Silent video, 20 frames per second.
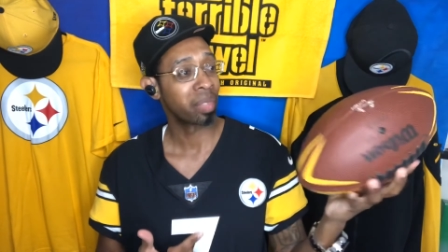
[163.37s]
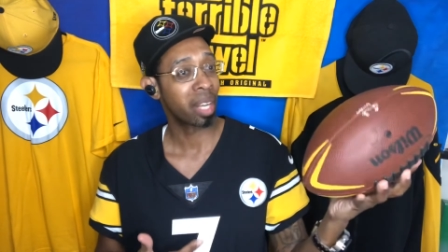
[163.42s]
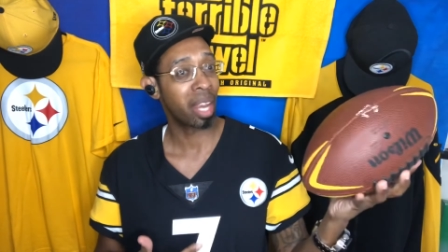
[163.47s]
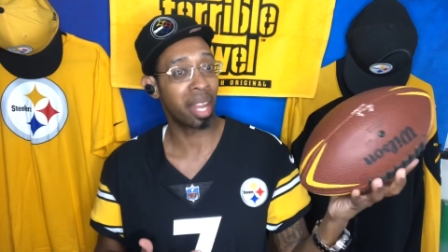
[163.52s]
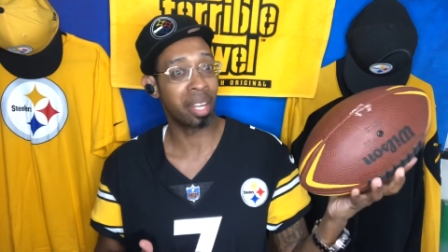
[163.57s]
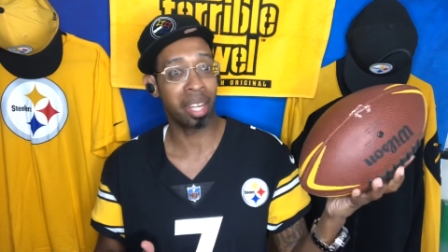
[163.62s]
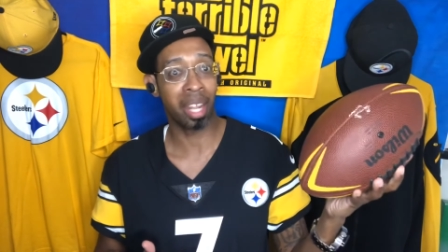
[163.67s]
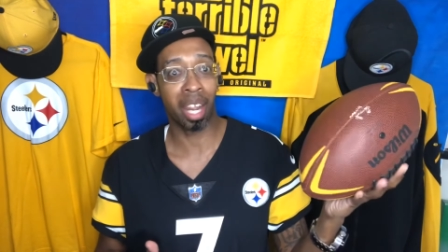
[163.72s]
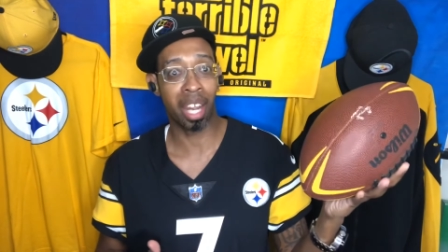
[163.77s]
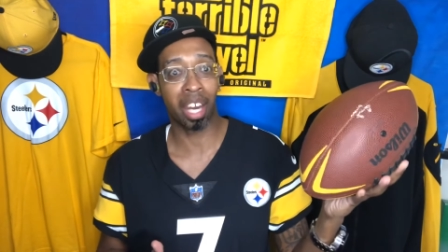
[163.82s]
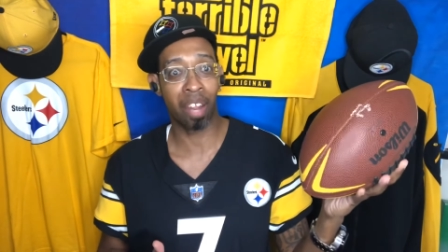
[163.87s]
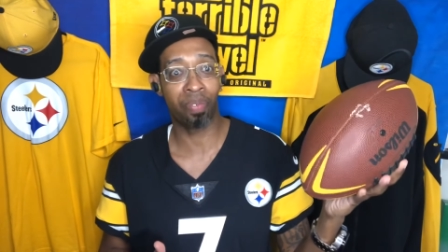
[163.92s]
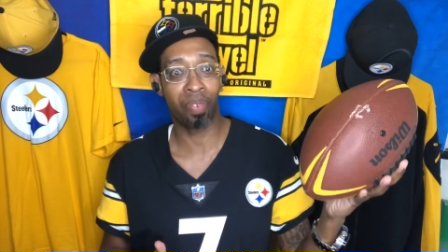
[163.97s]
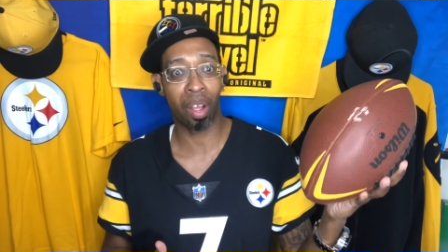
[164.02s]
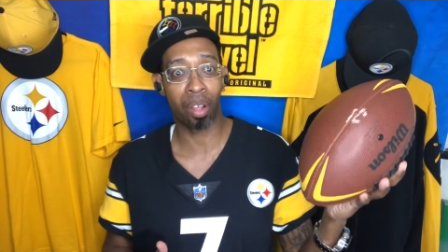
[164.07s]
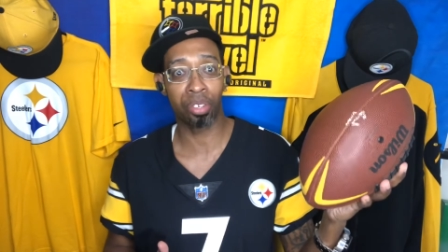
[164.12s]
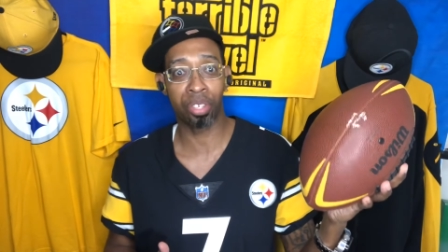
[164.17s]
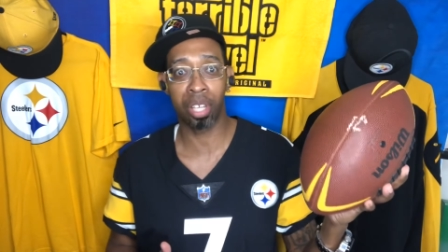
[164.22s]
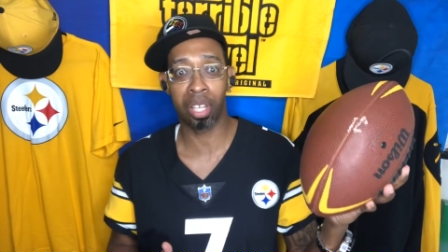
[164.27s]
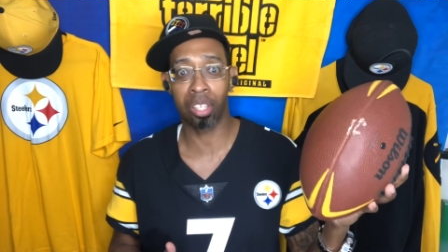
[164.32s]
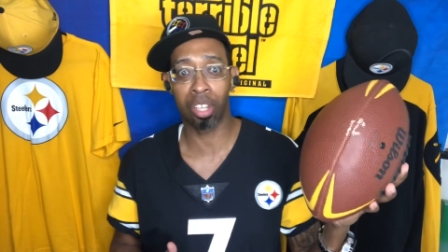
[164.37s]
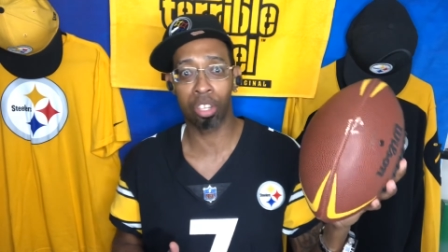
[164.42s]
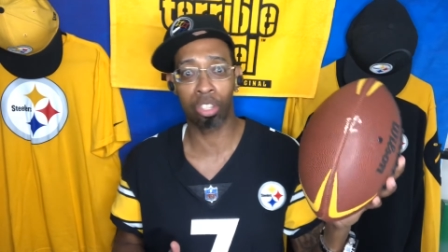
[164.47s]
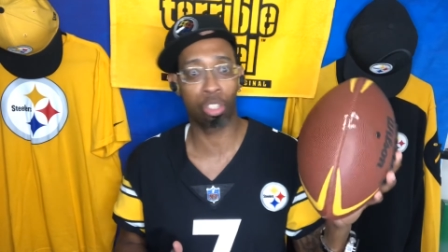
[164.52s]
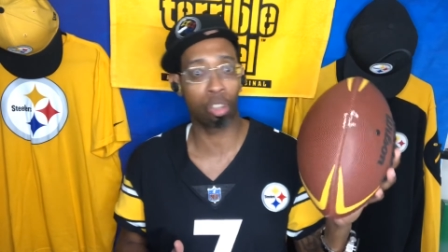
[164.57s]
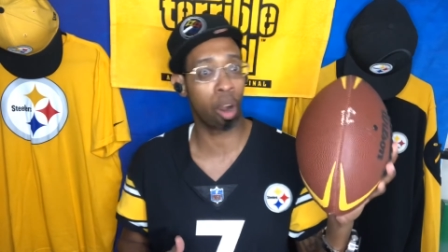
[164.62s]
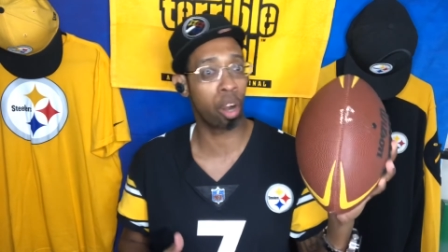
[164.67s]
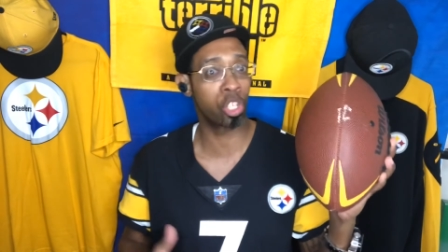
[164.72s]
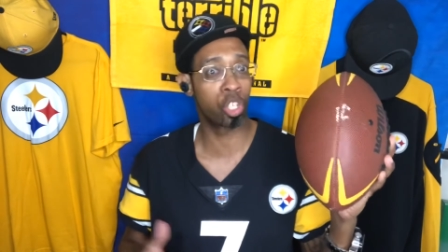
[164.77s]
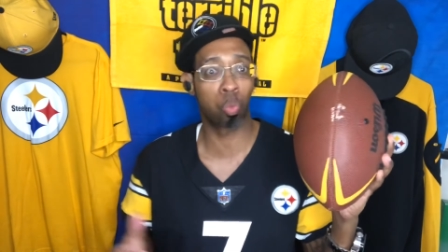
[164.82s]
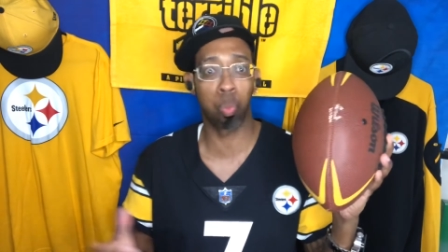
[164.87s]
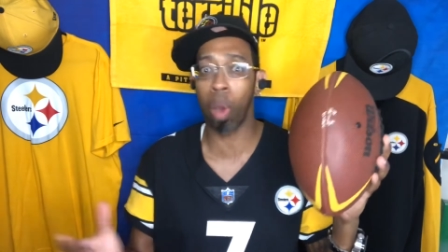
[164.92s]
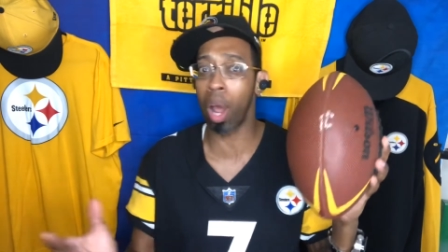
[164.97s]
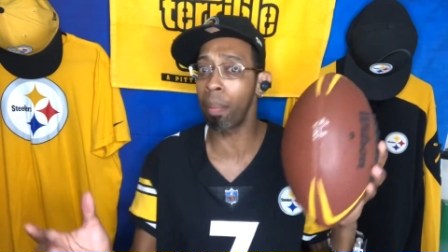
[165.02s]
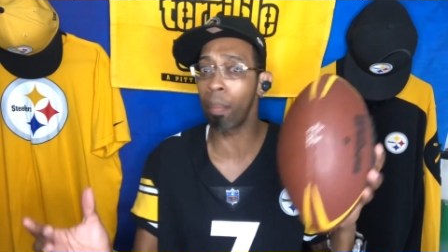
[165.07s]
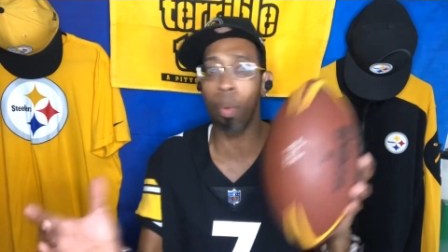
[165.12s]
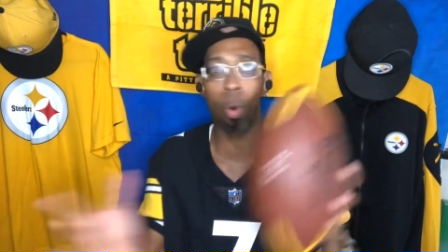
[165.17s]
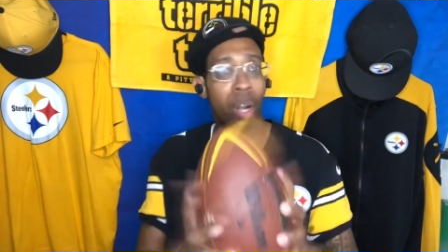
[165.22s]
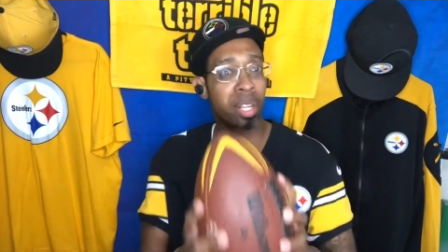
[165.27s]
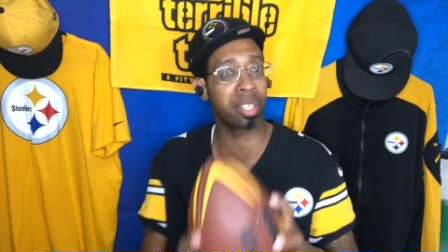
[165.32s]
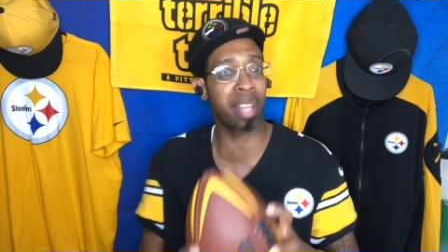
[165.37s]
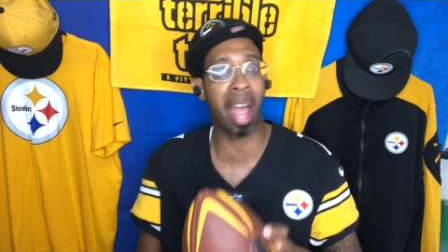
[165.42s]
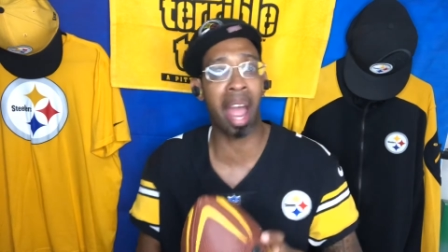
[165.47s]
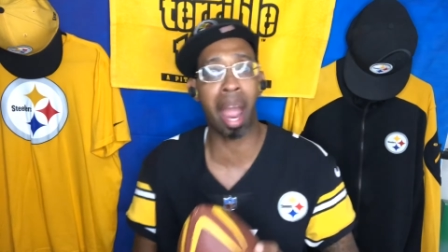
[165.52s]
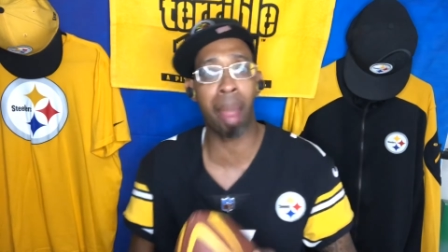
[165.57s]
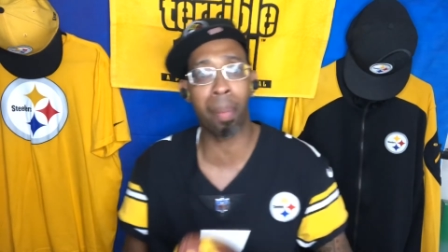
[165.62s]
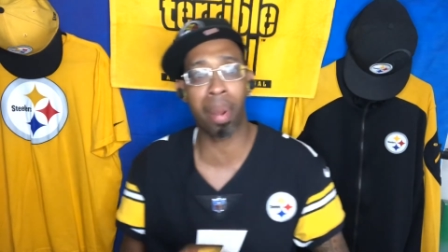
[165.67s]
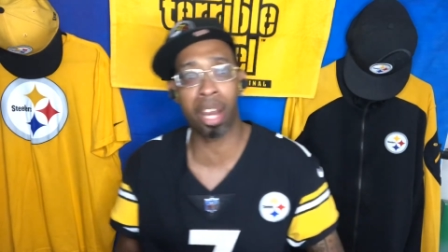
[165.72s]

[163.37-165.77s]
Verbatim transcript: and the NFL season starts one more time.